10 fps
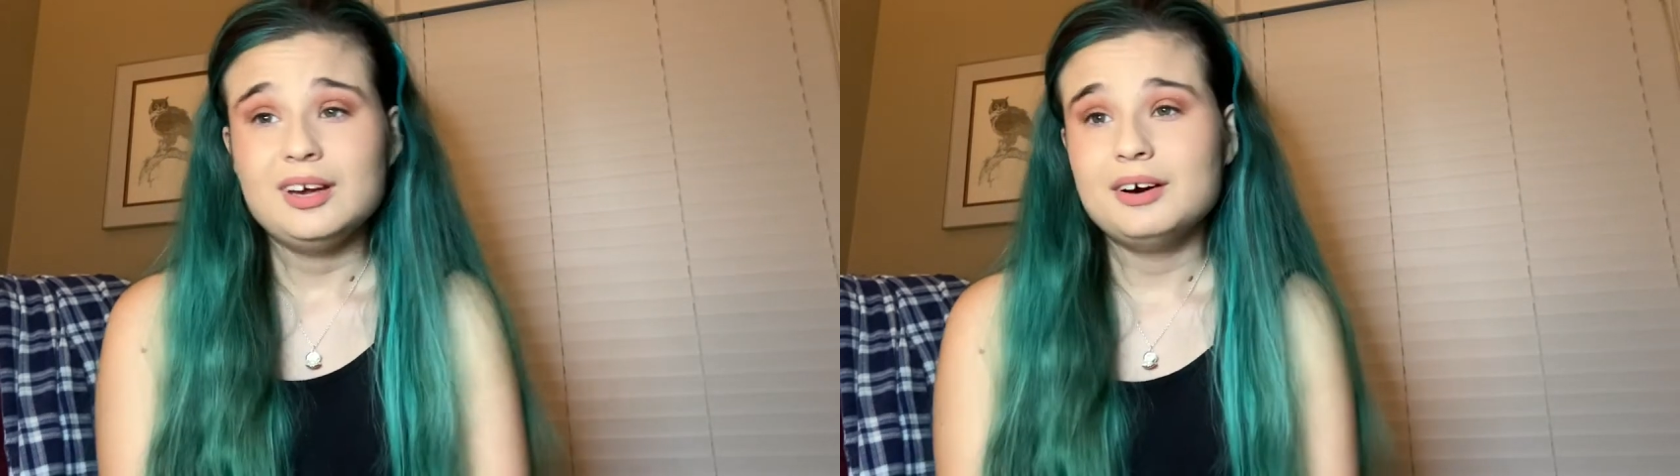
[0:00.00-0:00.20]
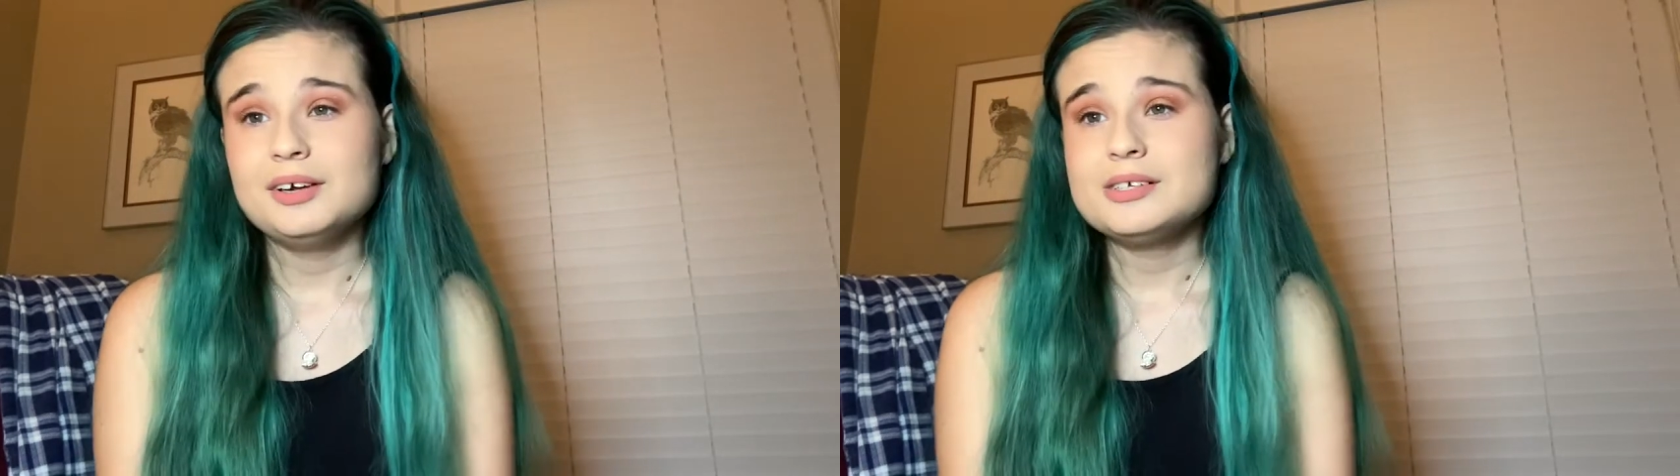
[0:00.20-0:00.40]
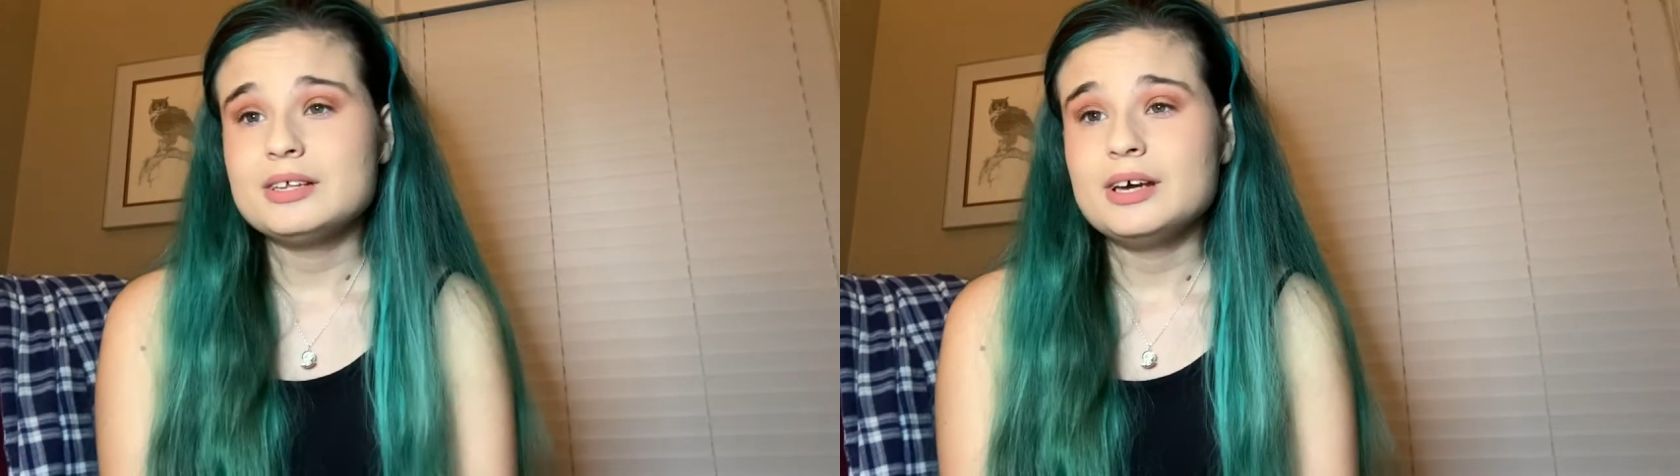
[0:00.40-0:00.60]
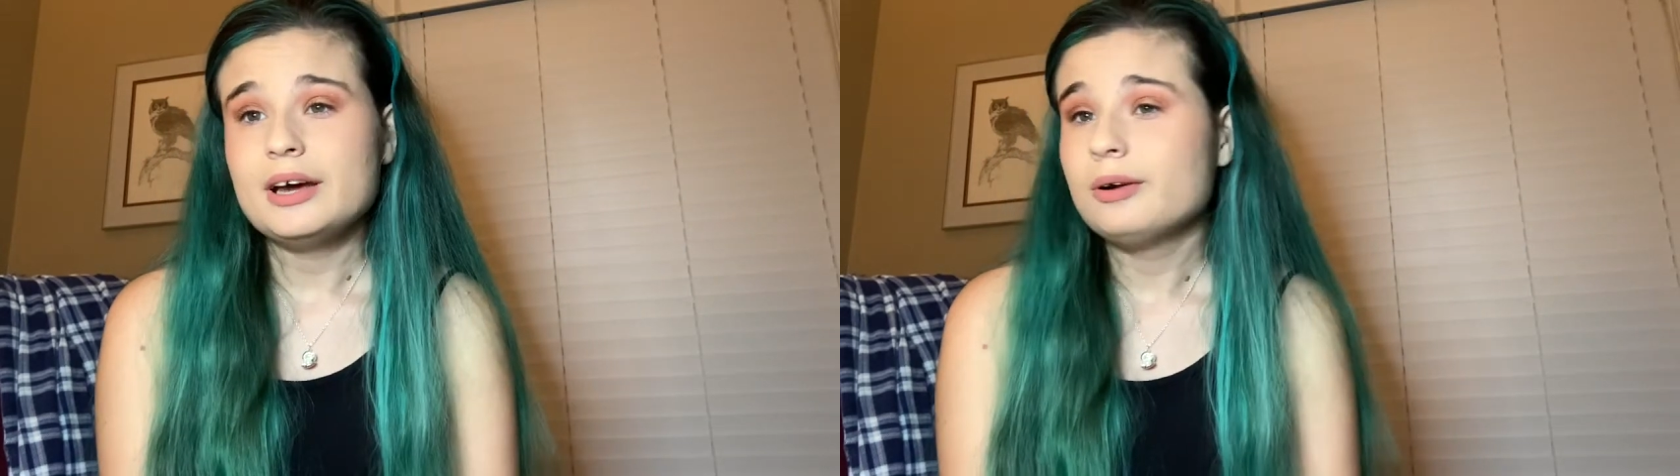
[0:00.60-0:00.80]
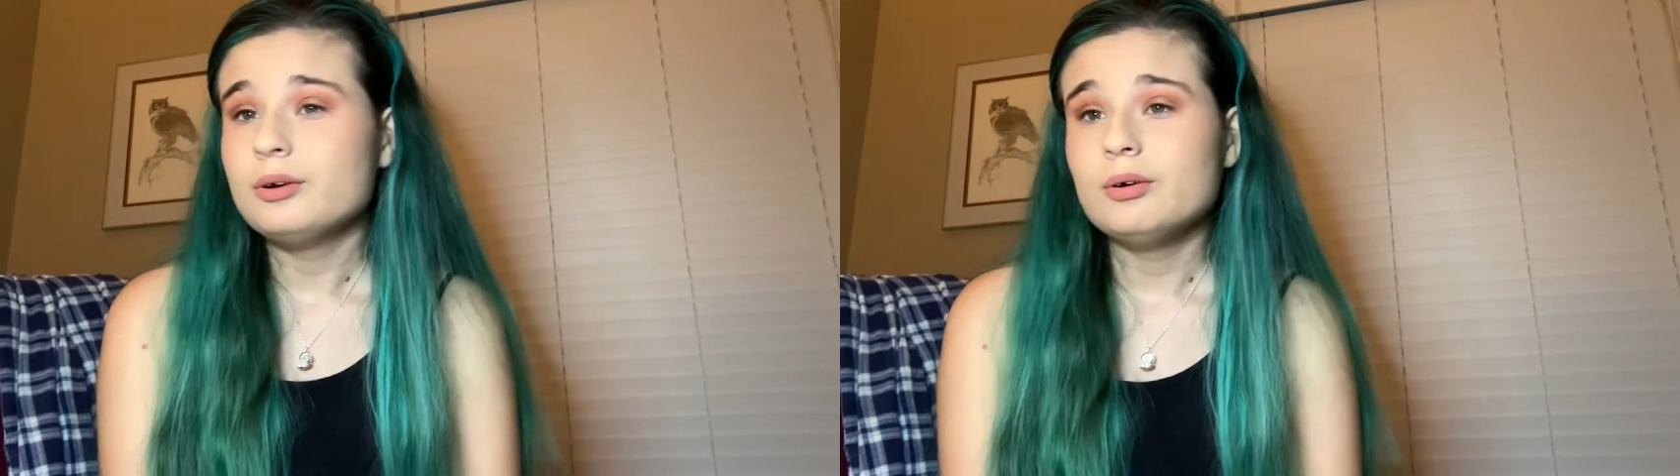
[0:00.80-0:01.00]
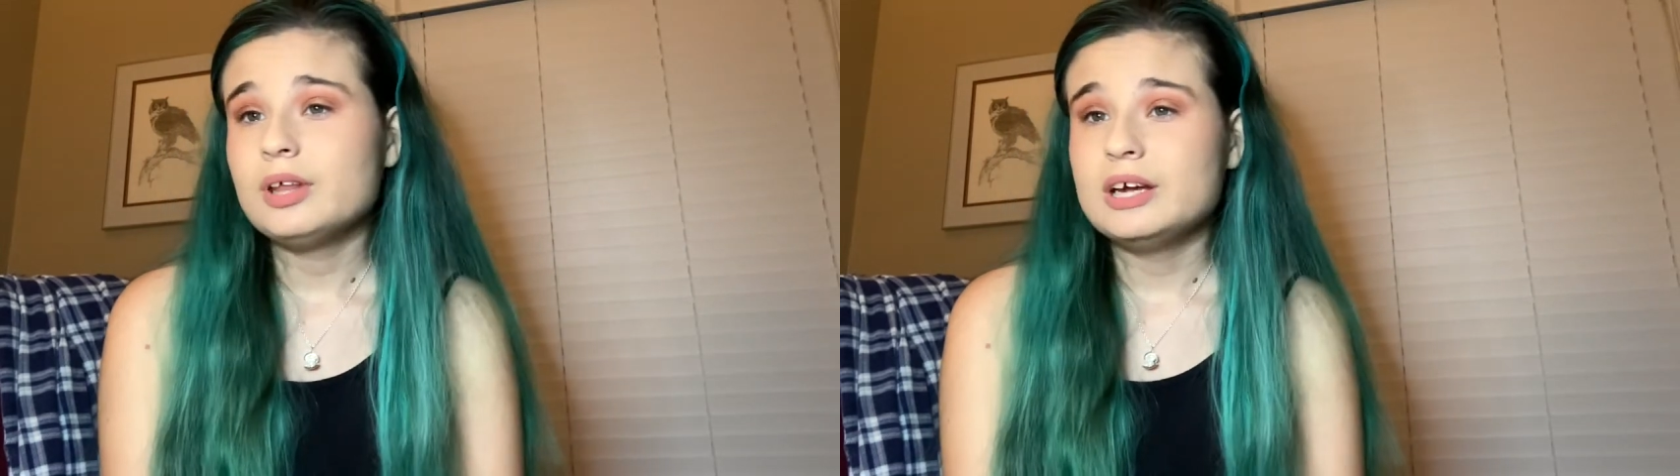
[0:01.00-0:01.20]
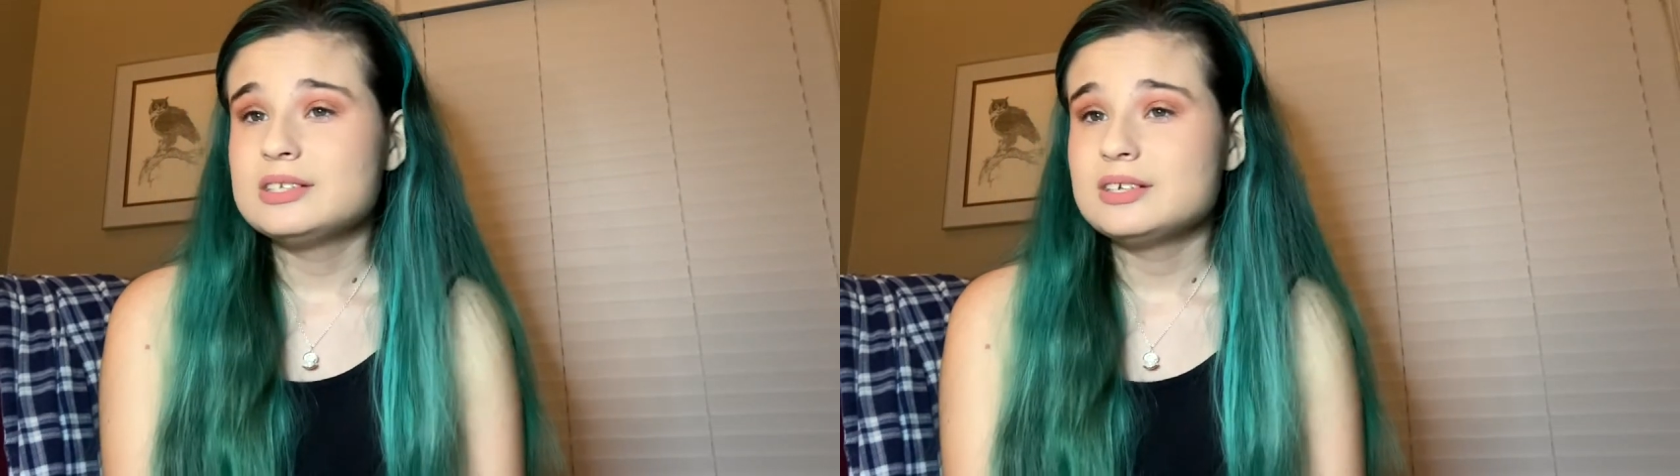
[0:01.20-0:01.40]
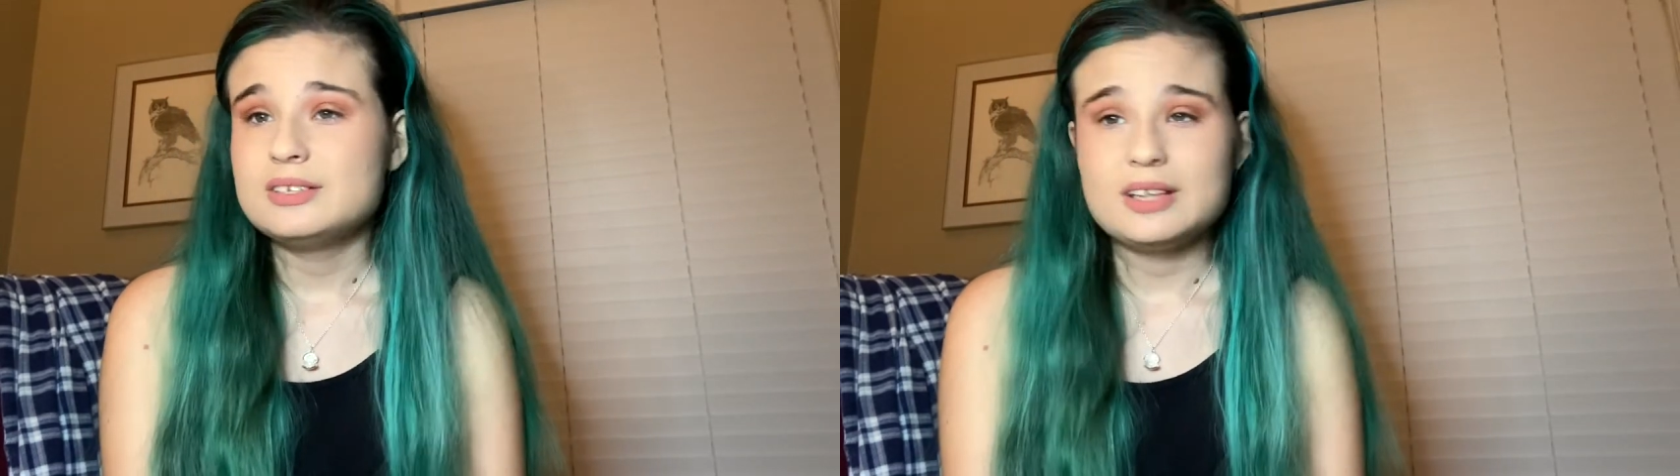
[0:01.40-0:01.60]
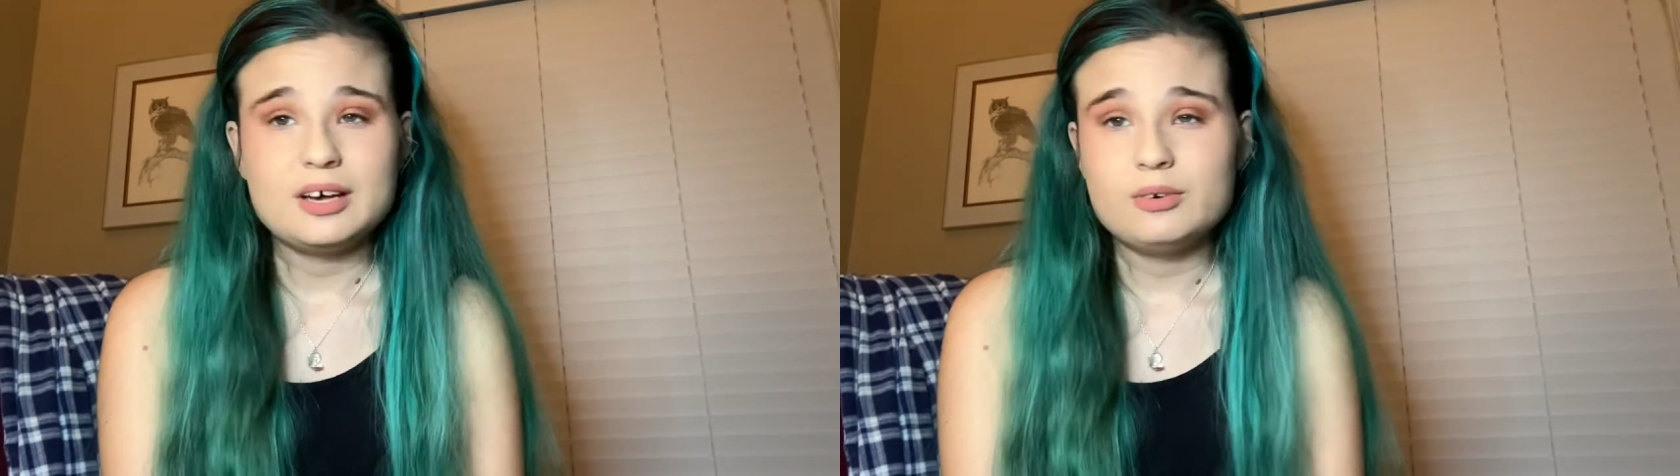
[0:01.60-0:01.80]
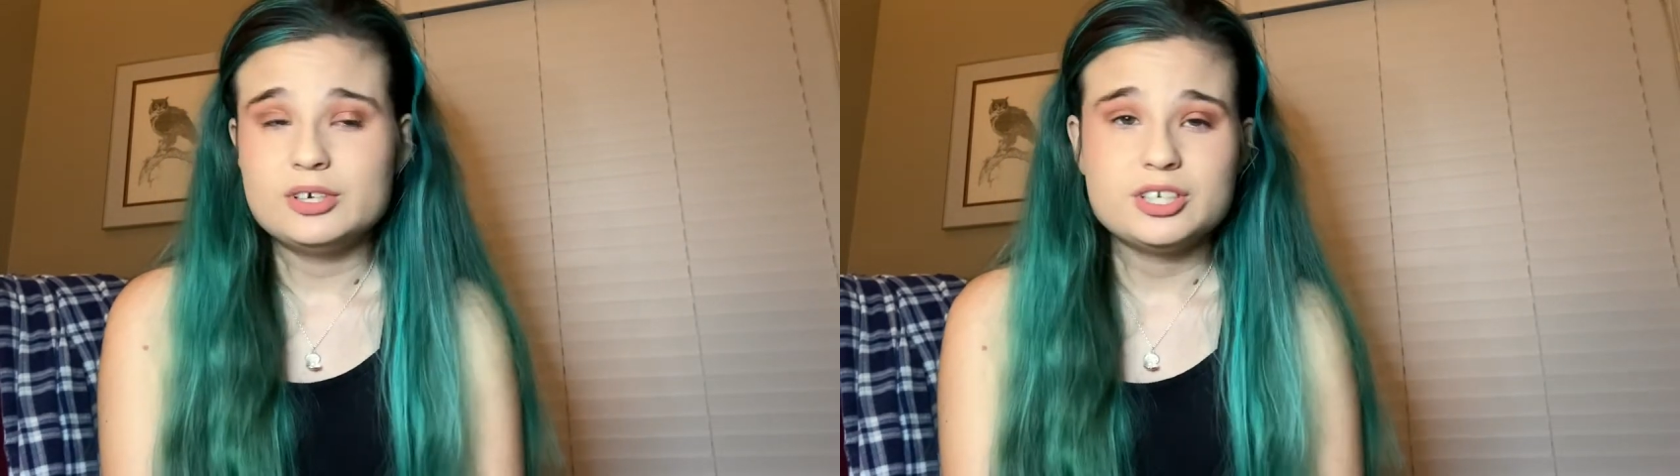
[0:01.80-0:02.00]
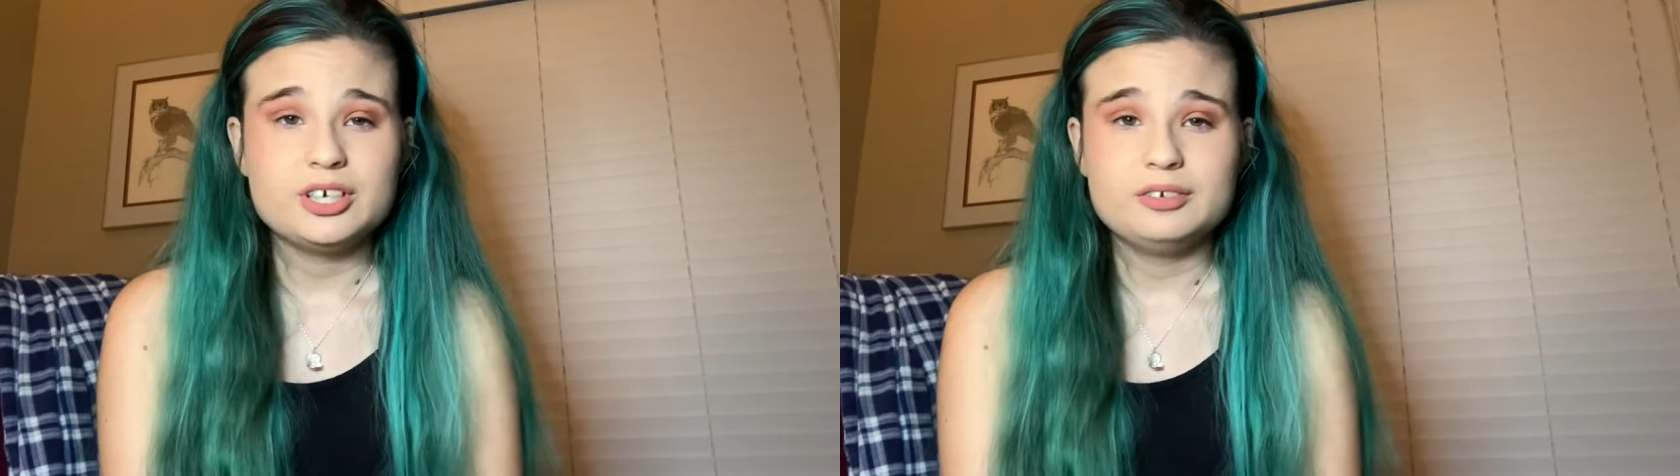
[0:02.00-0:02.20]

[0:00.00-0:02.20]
honestly, I don't know the answer to that question.